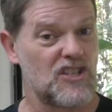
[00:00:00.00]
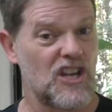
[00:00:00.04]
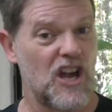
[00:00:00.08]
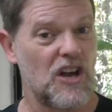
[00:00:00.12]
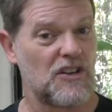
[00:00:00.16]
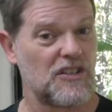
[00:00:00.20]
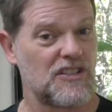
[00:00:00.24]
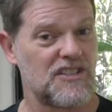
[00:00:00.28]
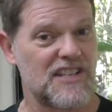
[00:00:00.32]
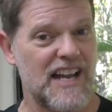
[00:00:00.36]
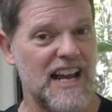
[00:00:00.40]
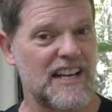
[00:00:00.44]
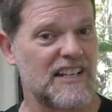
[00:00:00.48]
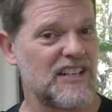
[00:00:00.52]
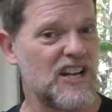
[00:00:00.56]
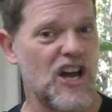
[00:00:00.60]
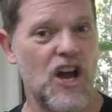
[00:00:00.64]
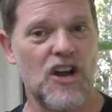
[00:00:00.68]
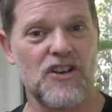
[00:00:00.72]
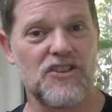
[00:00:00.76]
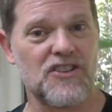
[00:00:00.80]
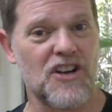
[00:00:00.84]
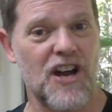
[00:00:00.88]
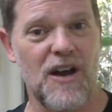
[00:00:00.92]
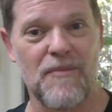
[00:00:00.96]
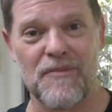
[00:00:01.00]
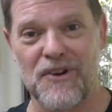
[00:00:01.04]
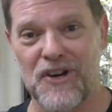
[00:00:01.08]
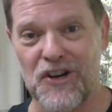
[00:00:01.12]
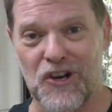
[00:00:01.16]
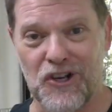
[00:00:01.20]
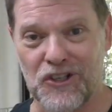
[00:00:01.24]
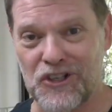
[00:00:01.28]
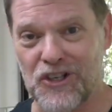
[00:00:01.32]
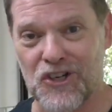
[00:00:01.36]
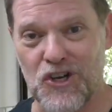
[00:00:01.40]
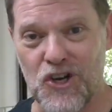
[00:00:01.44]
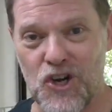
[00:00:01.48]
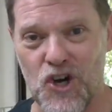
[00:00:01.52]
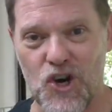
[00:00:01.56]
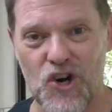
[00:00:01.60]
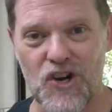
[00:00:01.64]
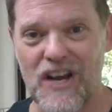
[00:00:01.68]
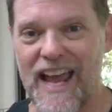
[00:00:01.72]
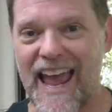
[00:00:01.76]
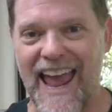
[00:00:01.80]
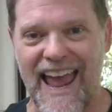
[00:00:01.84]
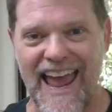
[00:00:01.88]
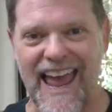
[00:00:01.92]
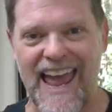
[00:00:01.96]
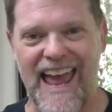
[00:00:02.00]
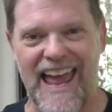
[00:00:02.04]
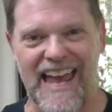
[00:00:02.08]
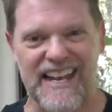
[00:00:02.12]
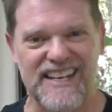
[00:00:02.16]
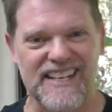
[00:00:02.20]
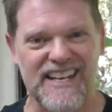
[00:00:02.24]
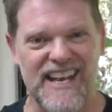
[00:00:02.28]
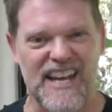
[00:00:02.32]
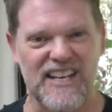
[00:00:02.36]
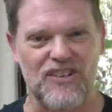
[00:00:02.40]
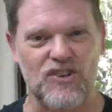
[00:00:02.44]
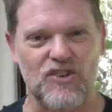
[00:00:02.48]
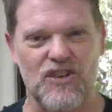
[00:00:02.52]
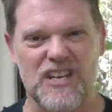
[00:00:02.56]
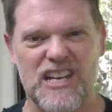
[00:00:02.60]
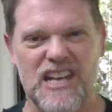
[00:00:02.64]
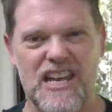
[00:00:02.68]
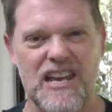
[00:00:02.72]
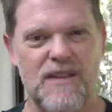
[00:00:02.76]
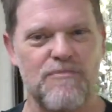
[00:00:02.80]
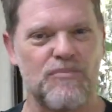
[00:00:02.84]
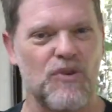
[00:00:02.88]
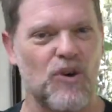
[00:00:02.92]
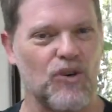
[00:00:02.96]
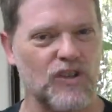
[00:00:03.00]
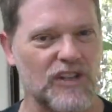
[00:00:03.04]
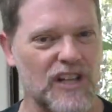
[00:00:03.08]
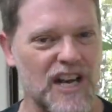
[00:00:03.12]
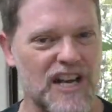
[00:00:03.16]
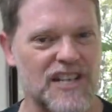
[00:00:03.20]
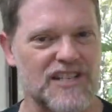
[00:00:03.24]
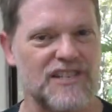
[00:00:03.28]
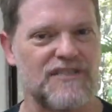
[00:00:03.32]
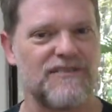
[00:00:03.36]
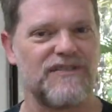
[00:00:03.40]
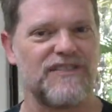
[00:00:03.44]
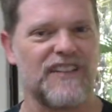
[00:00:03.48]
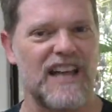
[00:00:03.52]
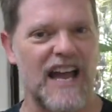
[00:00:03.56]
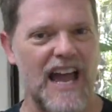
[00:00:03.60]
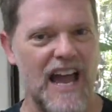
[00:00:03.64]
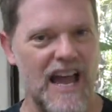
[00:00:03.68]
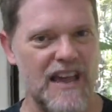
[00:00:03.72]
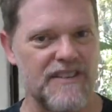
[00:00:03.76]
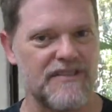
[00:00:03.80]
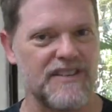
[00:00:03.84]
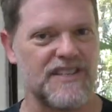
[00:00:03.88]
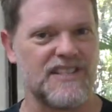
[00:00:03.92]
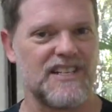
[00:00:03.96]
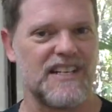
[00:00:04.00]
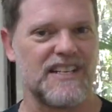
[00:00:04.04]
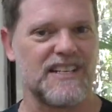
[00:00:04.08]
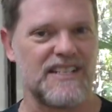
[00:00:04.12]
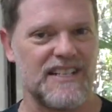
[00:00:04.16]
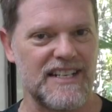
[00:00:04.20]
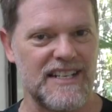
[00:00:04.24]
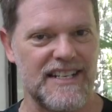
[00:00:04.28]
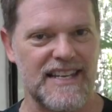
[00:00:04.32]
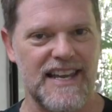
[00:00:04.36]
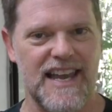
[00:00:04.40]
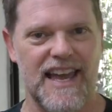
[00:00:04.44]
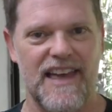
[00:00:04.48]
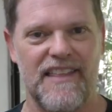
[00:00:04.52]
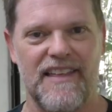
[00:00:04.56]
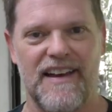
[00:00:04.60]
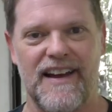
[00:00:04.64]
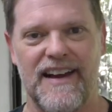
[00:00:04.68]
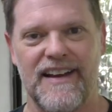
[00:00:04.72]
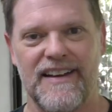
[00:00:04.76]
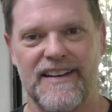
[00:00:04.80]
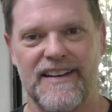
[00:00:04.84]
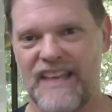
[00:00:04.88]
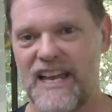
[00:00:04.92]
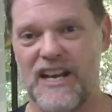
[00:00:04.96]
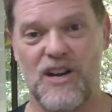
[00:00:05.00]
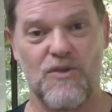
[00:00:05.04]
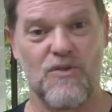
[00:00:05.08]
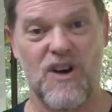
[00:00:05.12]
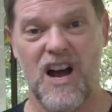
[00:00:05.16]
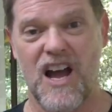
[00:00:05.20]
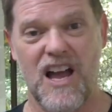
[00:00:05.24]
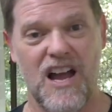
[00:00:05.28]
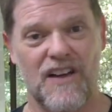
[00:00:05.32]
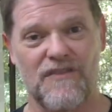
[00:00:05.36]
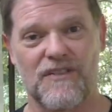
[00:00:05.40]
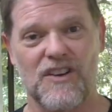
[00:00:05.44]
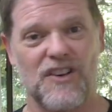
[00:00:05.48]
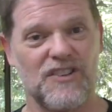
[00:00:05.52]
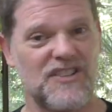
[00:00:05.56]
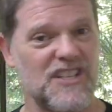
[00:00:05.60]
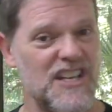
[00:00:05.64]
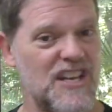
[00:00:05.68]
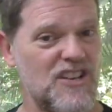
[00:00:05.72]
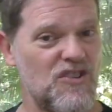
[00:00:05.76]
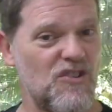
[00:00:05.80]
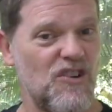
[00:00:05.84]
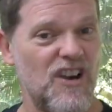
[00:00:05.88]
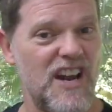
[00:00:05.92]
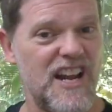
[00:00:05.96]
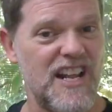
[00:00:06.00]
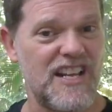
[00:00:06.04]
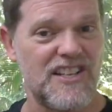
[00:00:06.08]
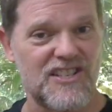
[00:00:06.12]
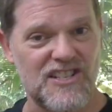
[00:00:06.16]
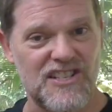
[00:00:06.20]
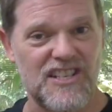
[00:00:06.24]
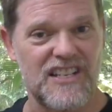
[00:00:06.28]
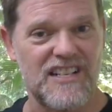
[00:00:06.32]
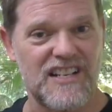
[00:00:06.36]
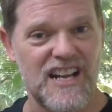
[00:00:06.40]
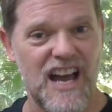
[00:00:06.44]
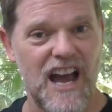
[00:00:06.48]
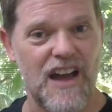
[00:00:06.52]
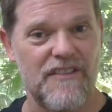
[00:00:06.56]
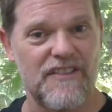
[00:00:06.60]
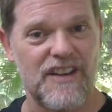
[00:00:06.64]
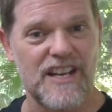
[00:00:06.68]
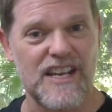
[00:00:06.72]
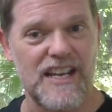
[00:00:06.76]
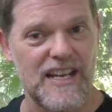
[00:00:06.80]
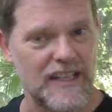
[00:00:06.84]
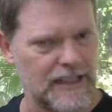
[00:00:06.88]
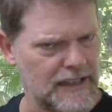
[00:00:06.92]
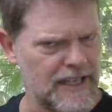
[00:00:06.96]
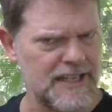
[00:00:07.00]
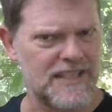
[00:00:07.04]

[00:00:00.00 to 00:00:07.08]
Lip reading: So it'll take no time at all to cook and it'll keep all those flavors in together. Anyway, I've got the ingredients sitting over here.